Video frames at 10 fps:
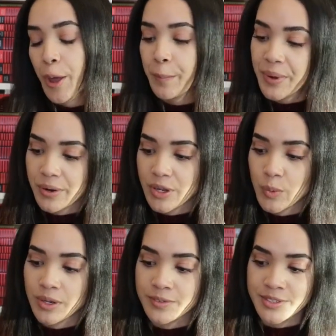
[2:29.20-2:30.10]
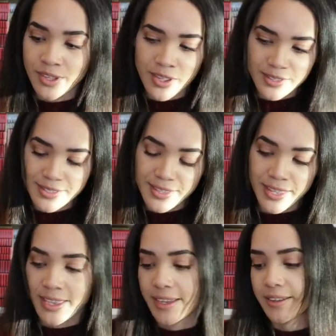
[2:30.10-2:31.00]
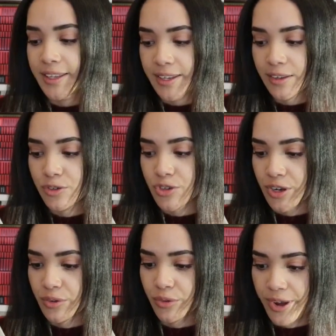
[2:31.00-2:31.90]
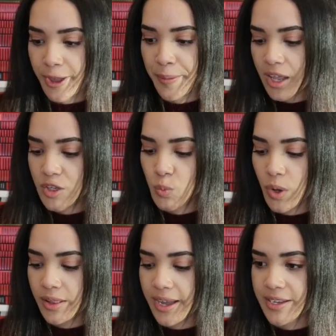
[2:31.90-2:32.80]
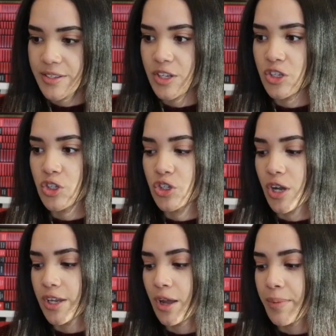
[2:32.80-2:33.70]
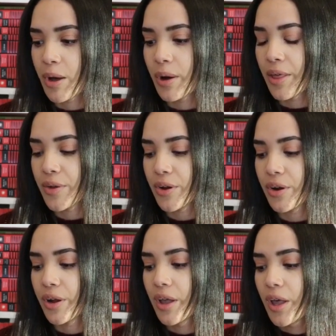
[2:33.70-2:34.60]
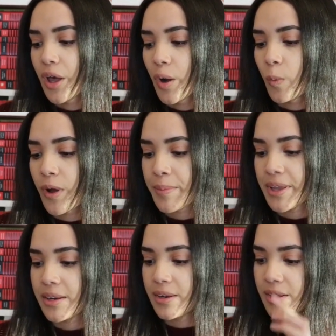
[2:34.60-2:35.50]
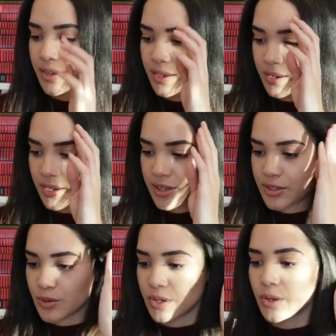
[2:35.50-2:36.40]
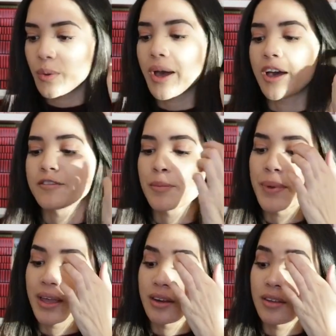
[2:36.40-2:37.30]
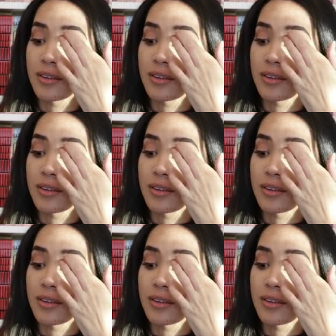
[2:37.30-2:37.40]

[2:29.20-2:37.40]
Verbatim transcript: Mary Queen of Scots, and Lady Jane Grey. As well as it's just talking about other women in history who have been